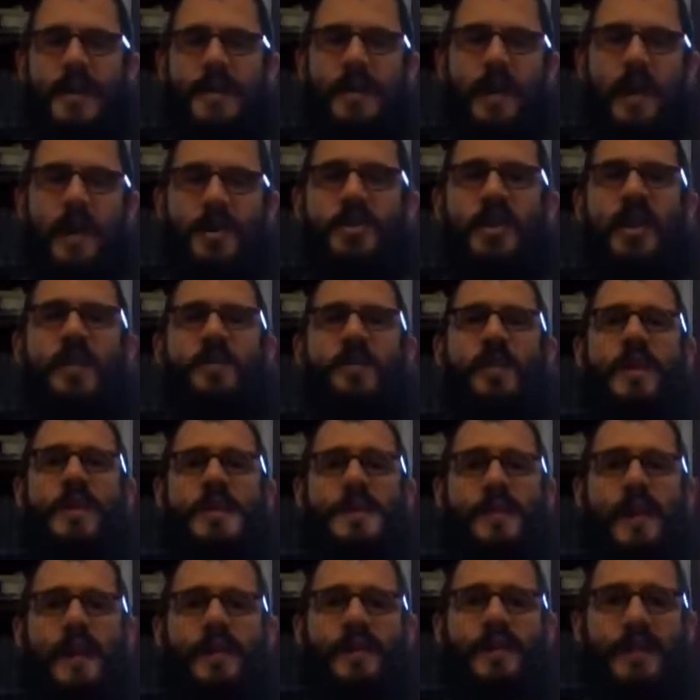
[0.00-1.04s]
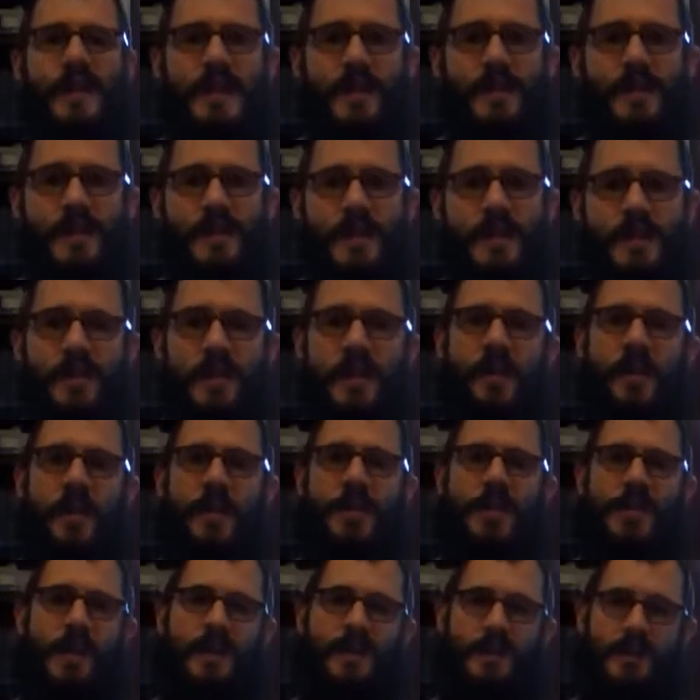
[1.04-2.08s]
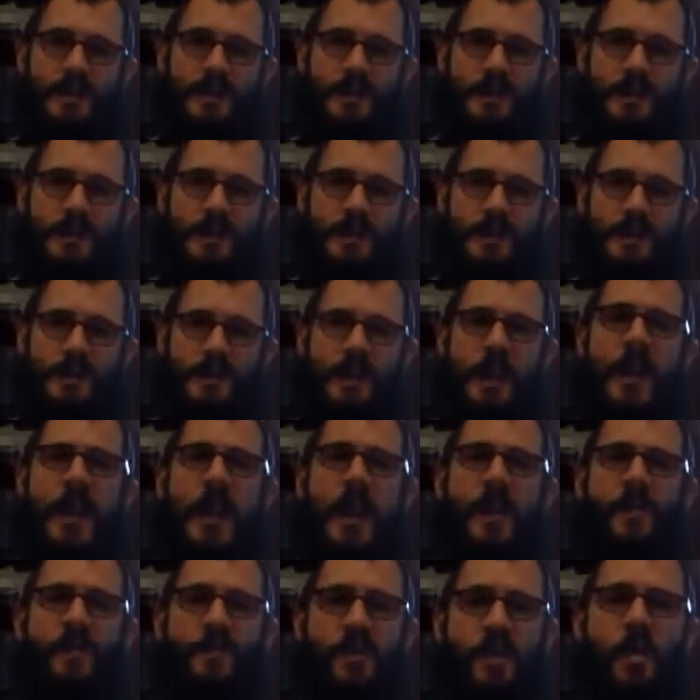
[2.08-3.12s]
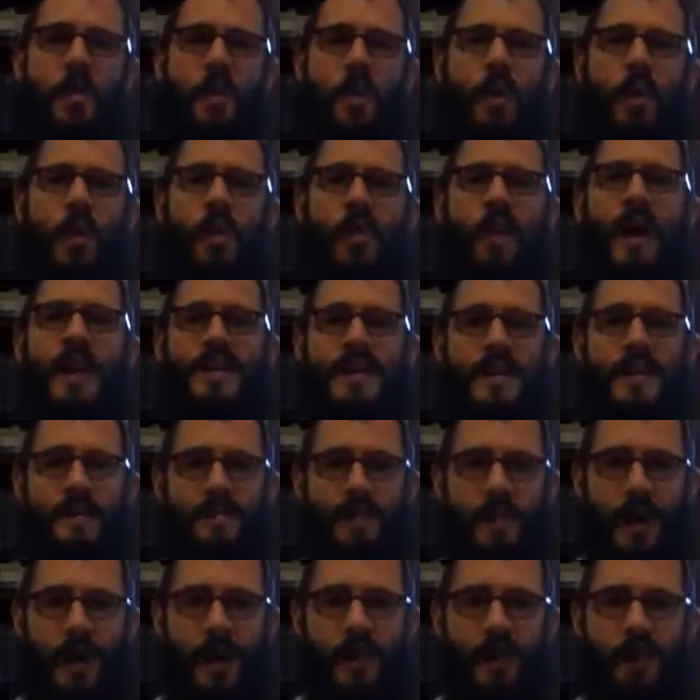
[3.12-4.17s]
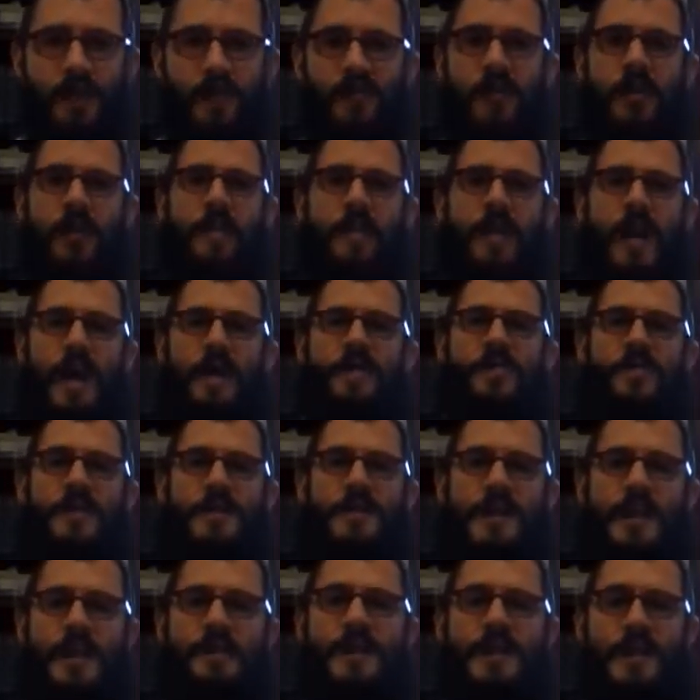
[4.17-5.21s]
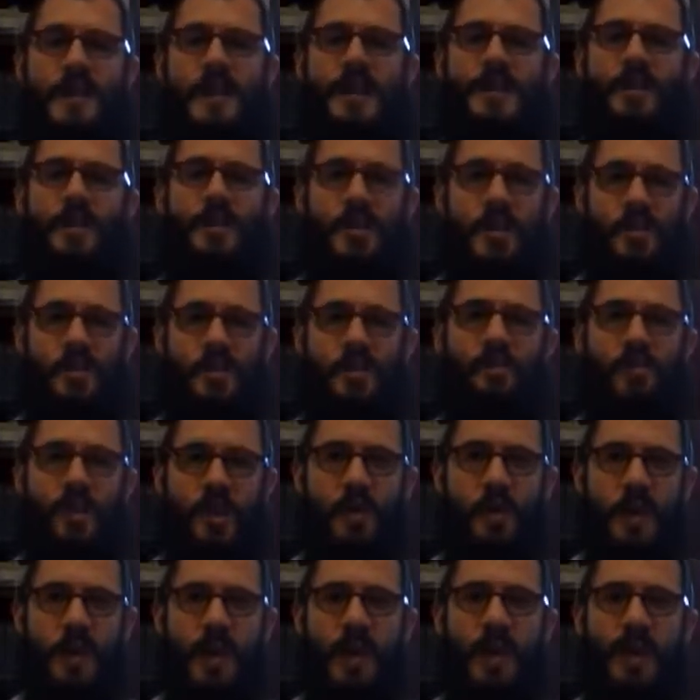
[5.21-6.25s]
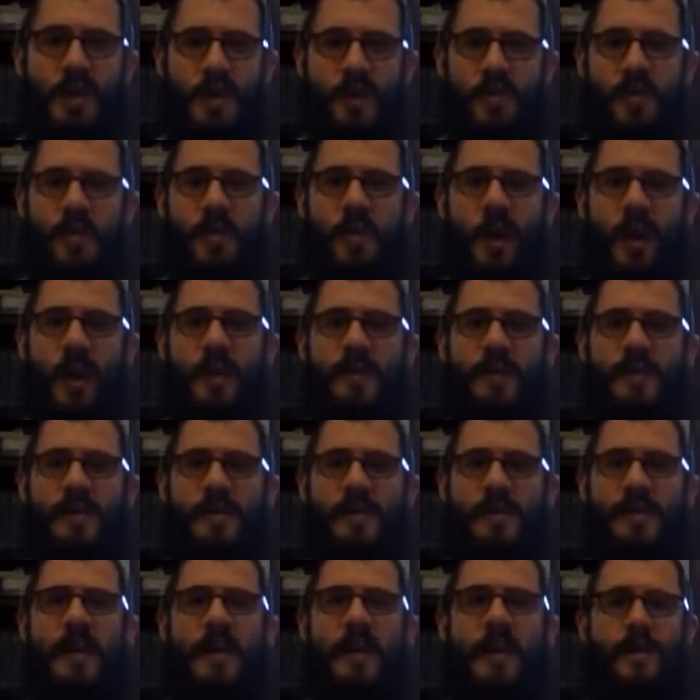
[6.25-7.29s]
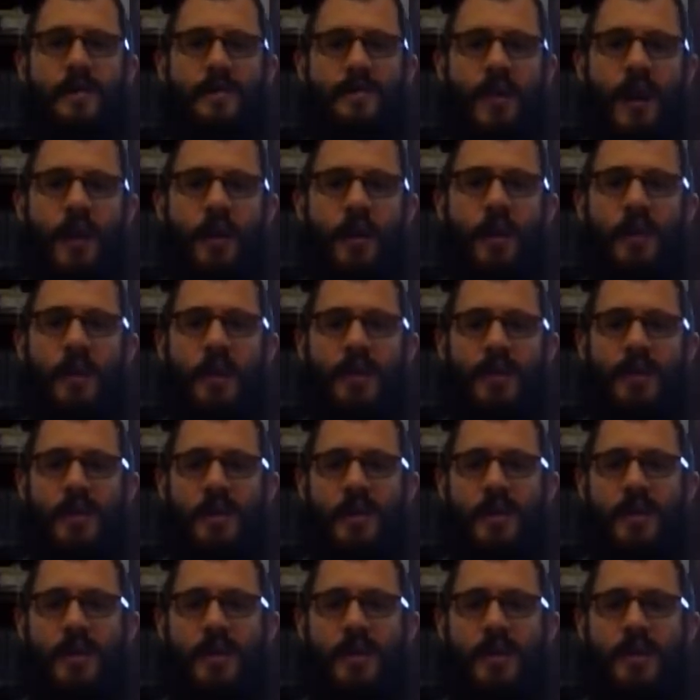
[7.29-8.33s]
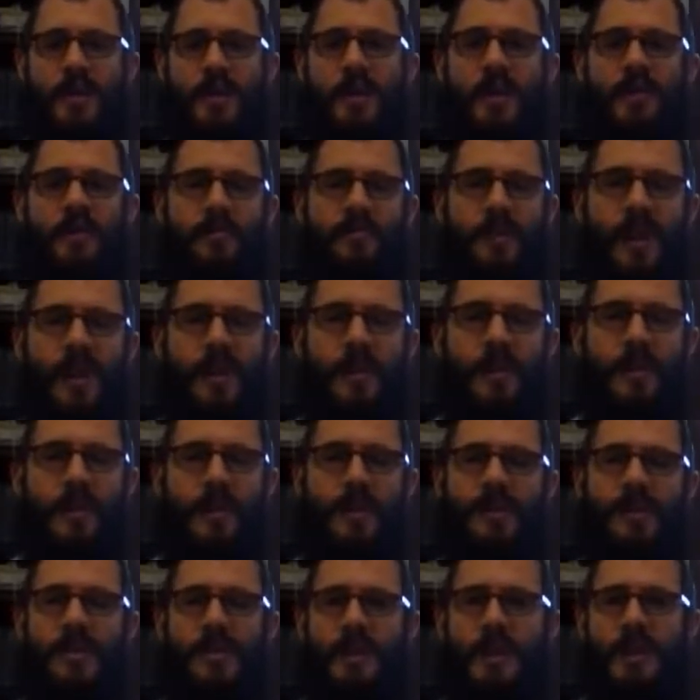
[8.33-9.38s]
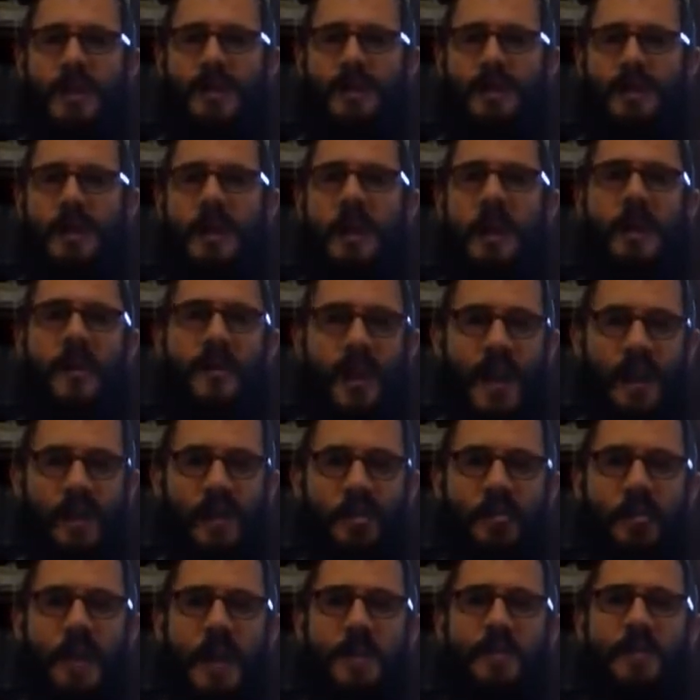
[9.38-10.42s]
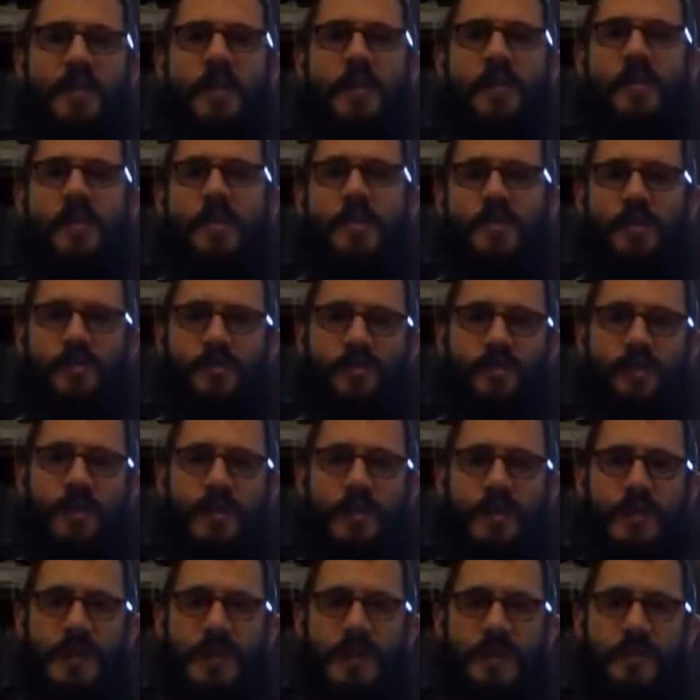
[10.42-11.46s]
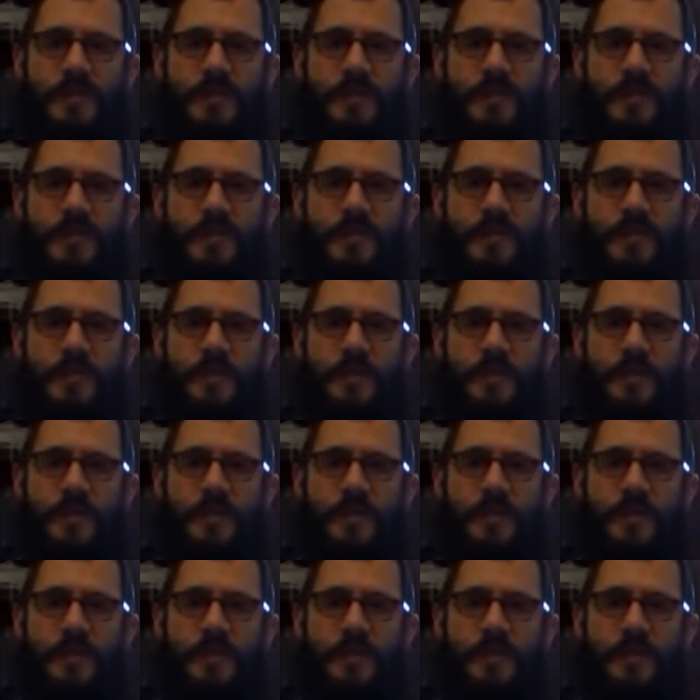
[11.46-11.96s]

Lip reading: So Hashem, when he's about to give us the Torah, tells us, if you want to rise above the boundaries and limitations that you've created in your mind, follow my Torah, follow Yiddishkeit. Then you'll be able to reach your fullest potential.